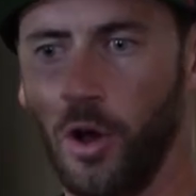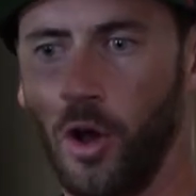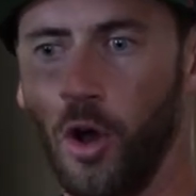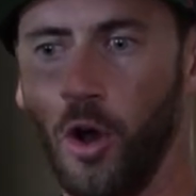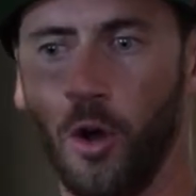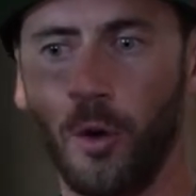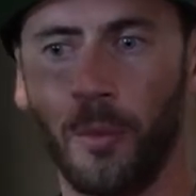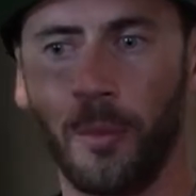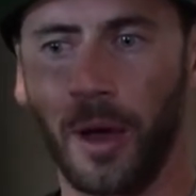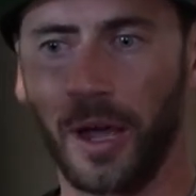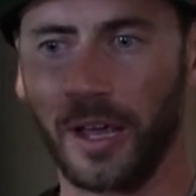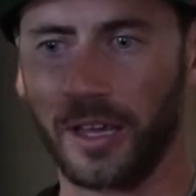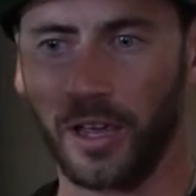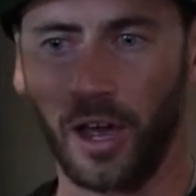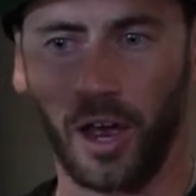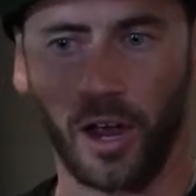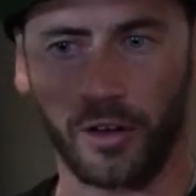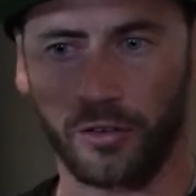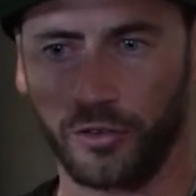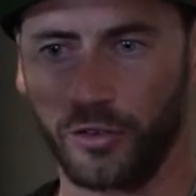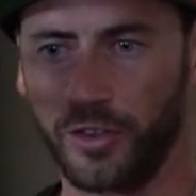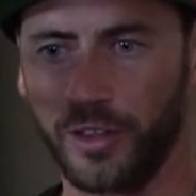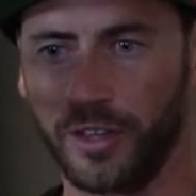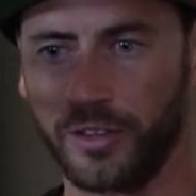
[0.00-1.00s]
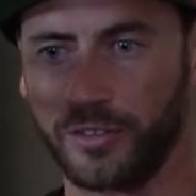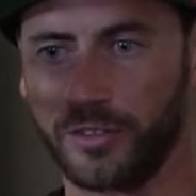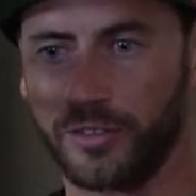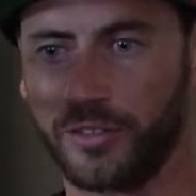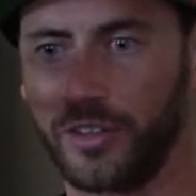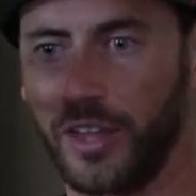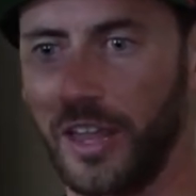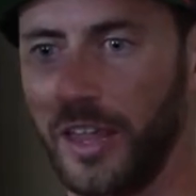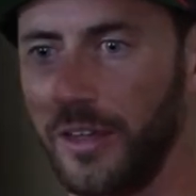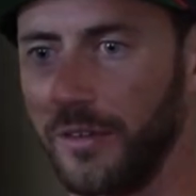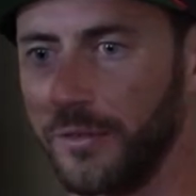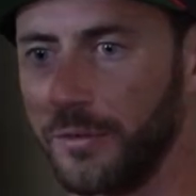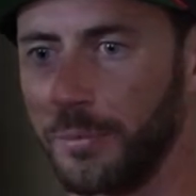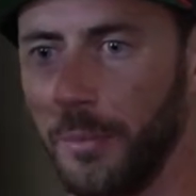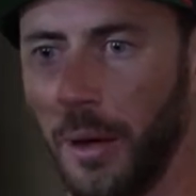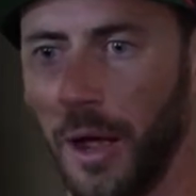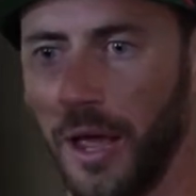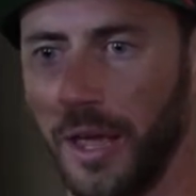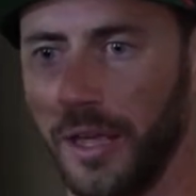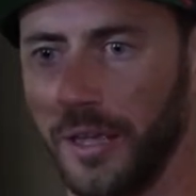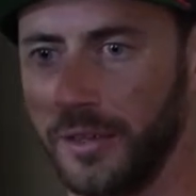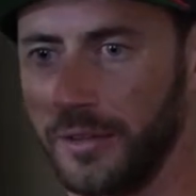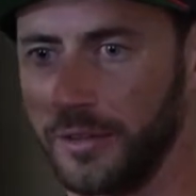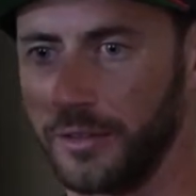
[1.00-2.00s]
Oh my gosh, this saved
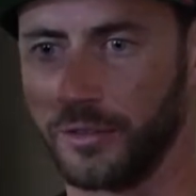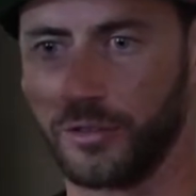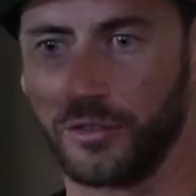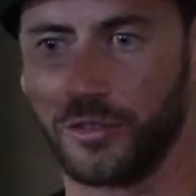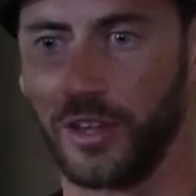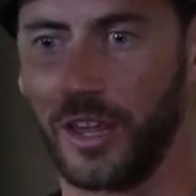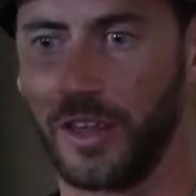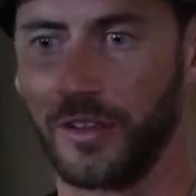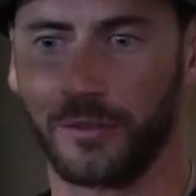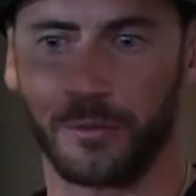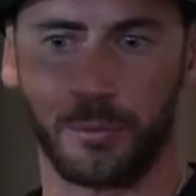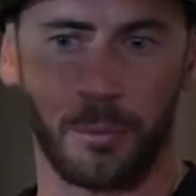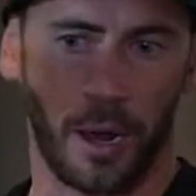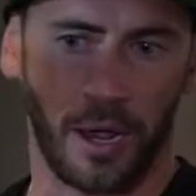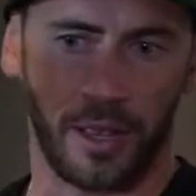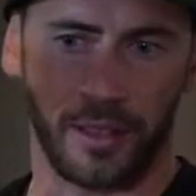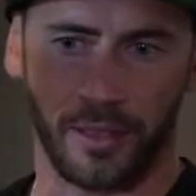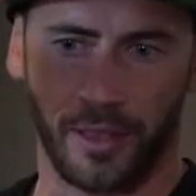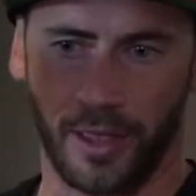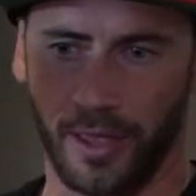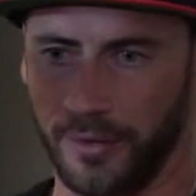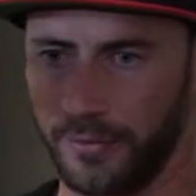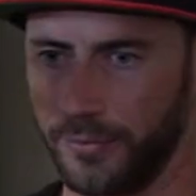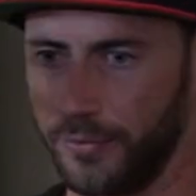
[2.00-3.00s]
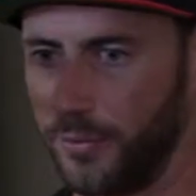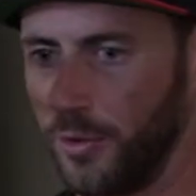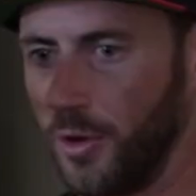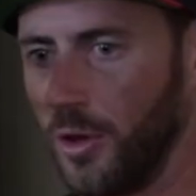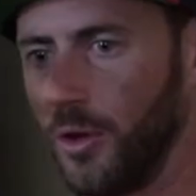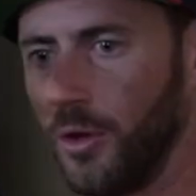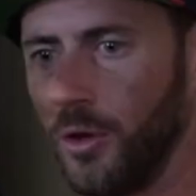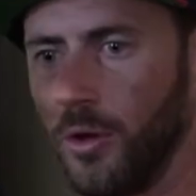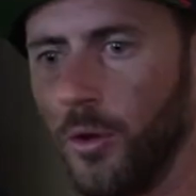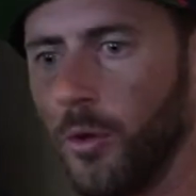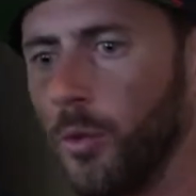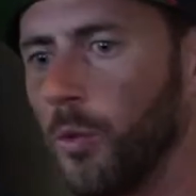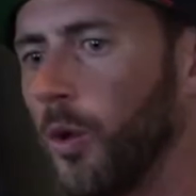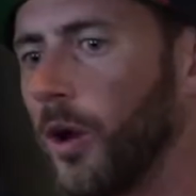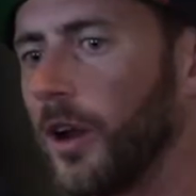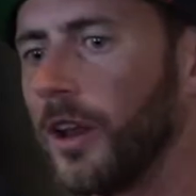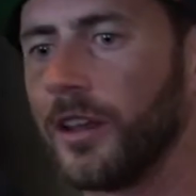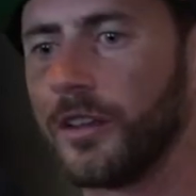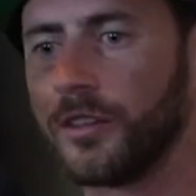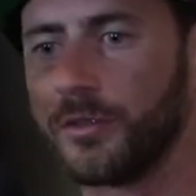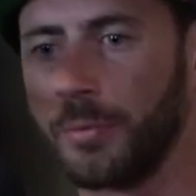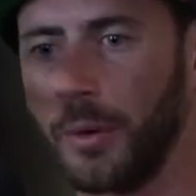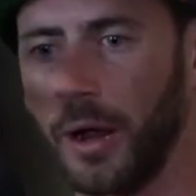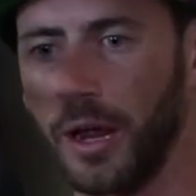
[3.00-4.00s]
my life. What
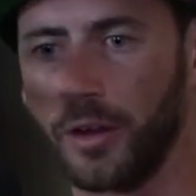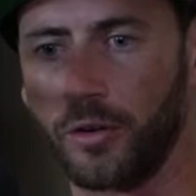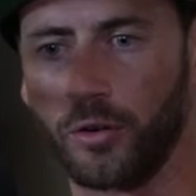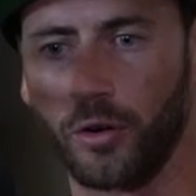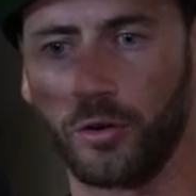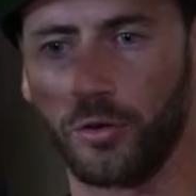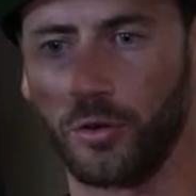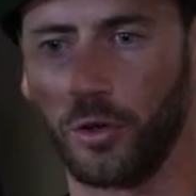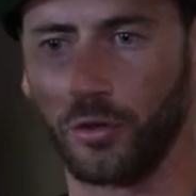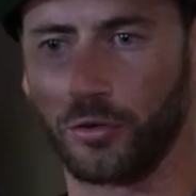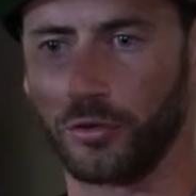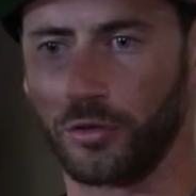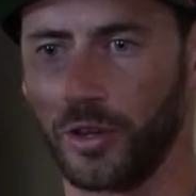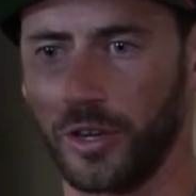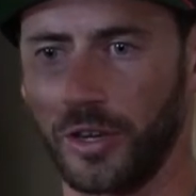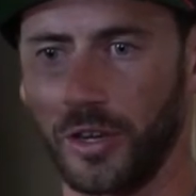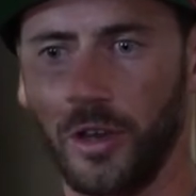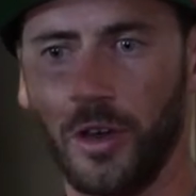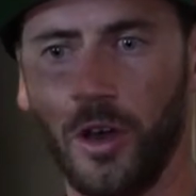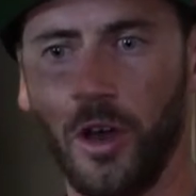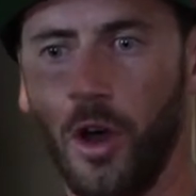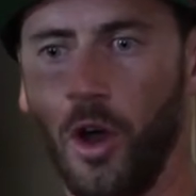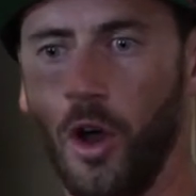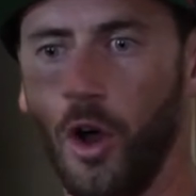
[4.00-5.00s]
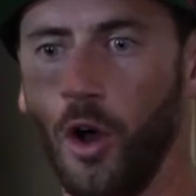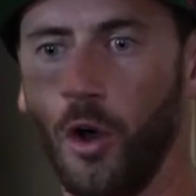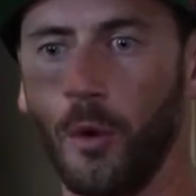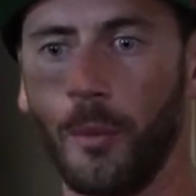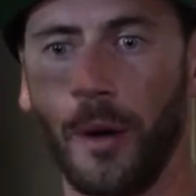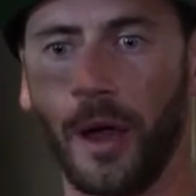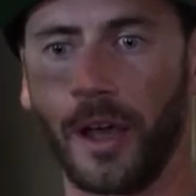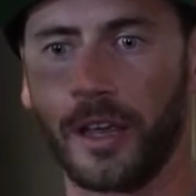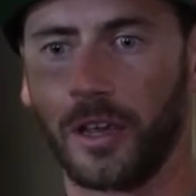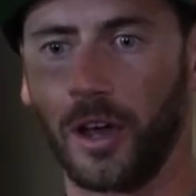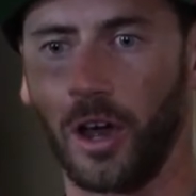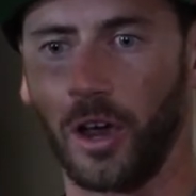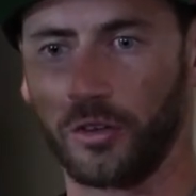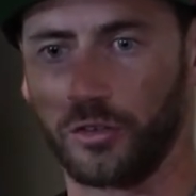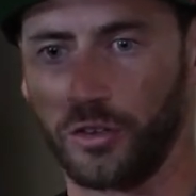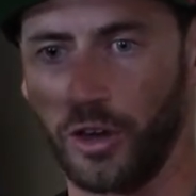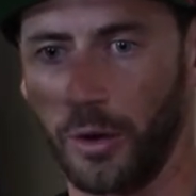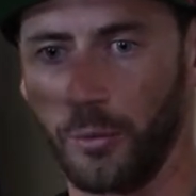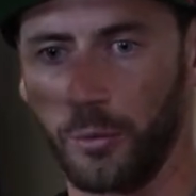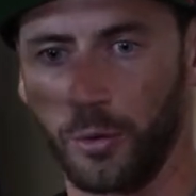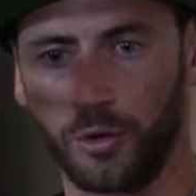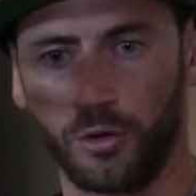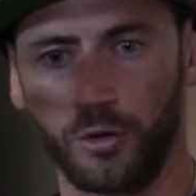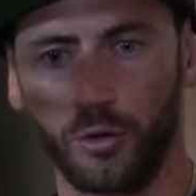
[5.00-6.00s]
is microdosing? Oh my gosh,
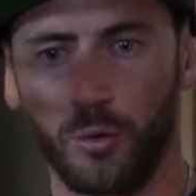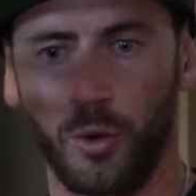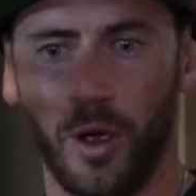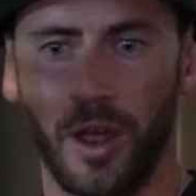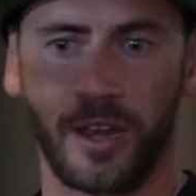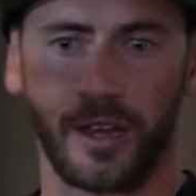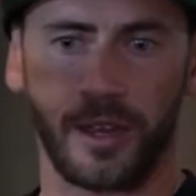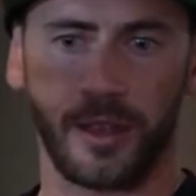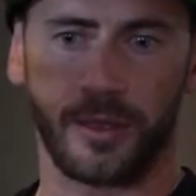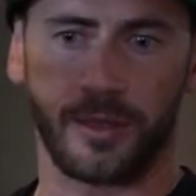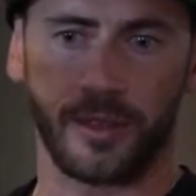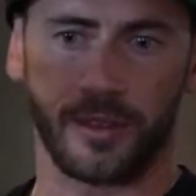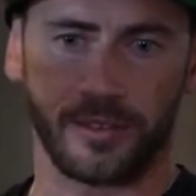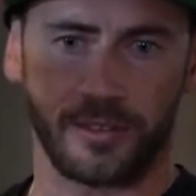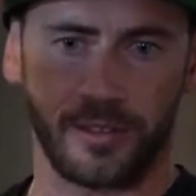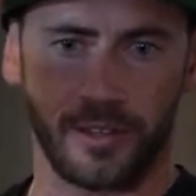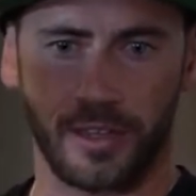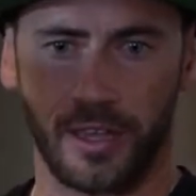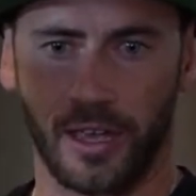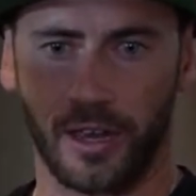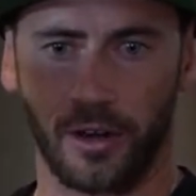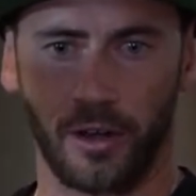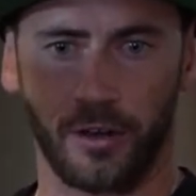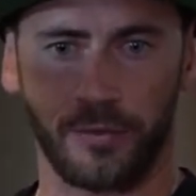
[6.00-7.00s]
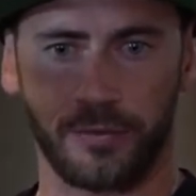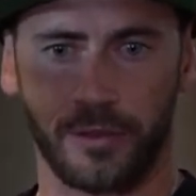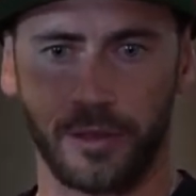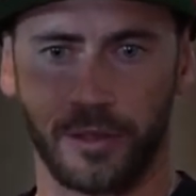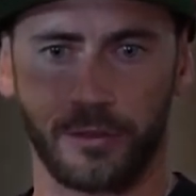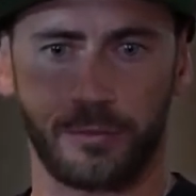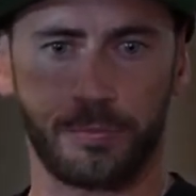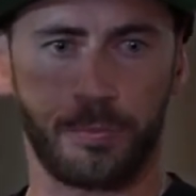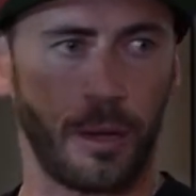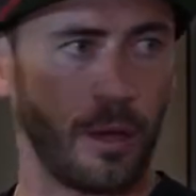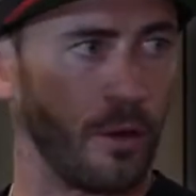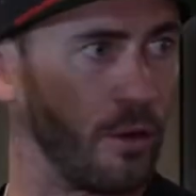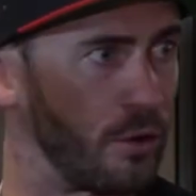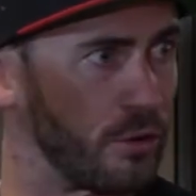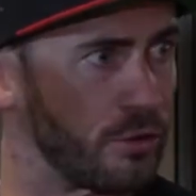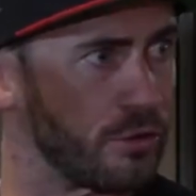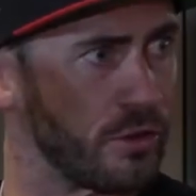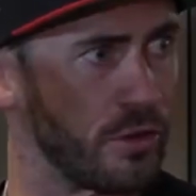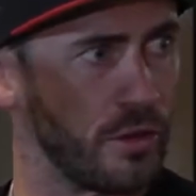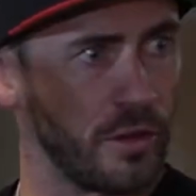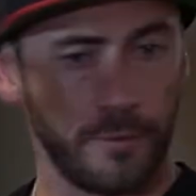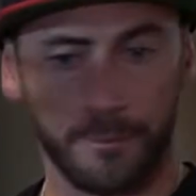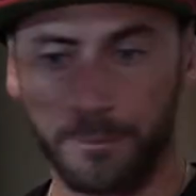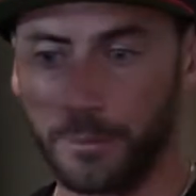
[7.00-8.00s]
I would do anything to get off these
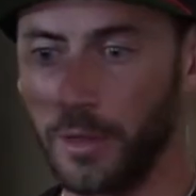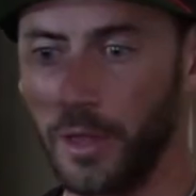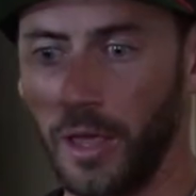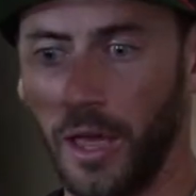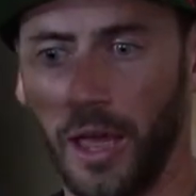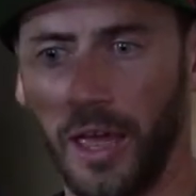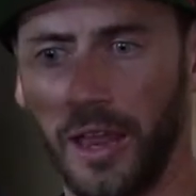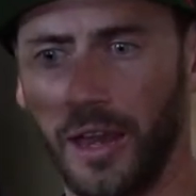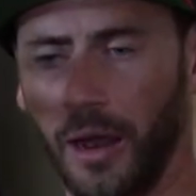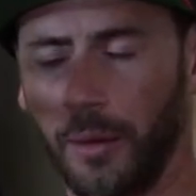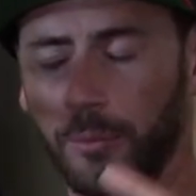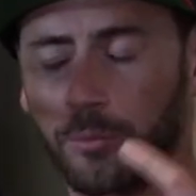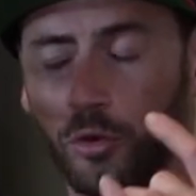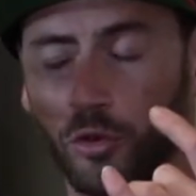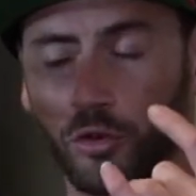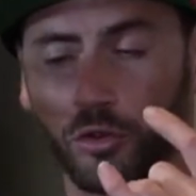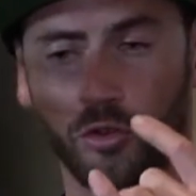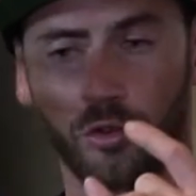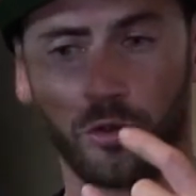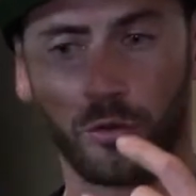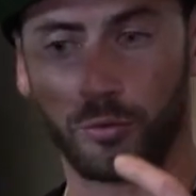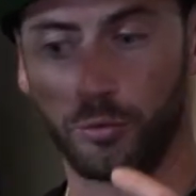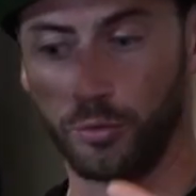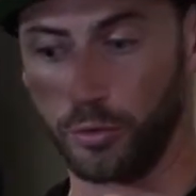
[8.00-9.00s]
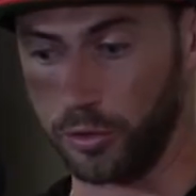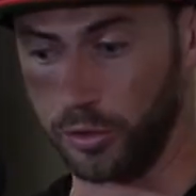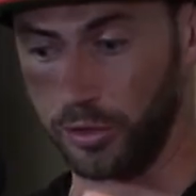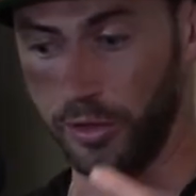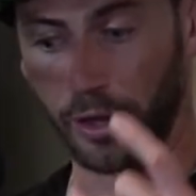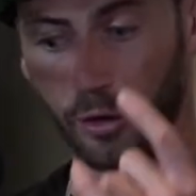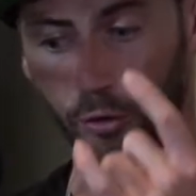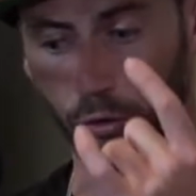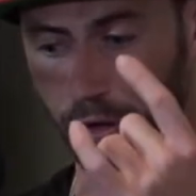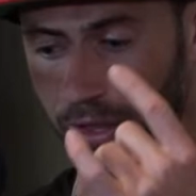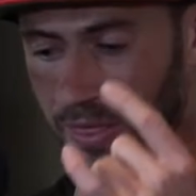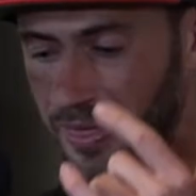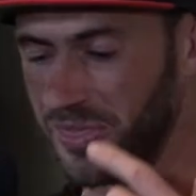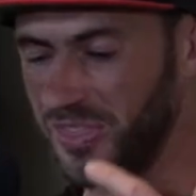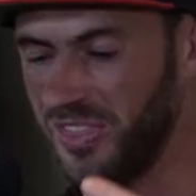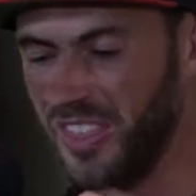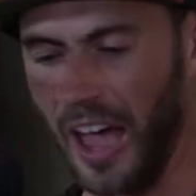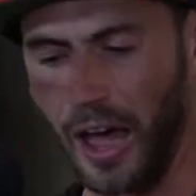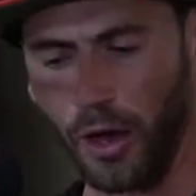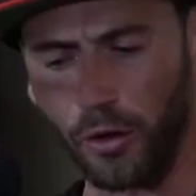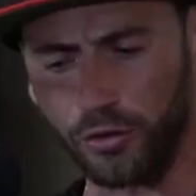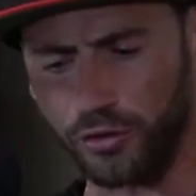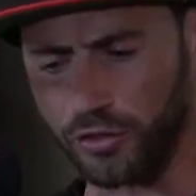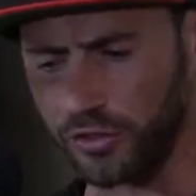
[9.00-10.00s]
pills. And I'm just literally
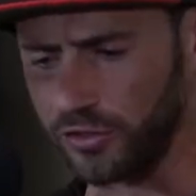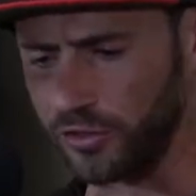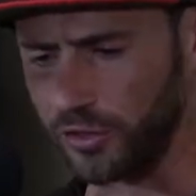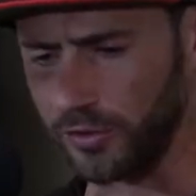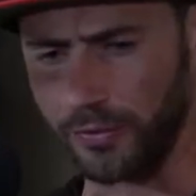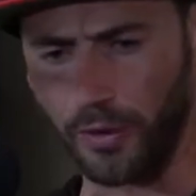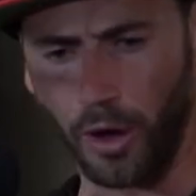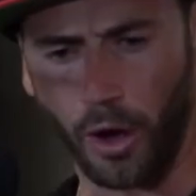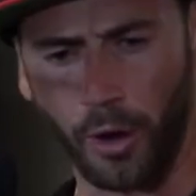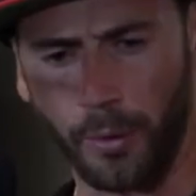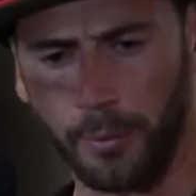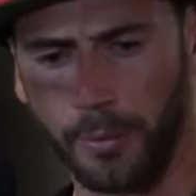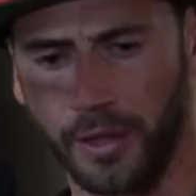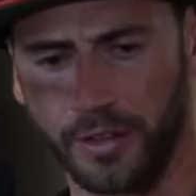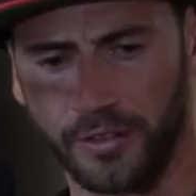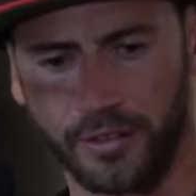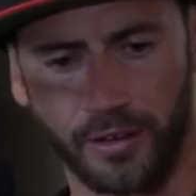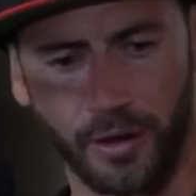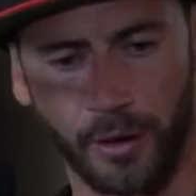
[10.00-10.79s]
thousands of comments.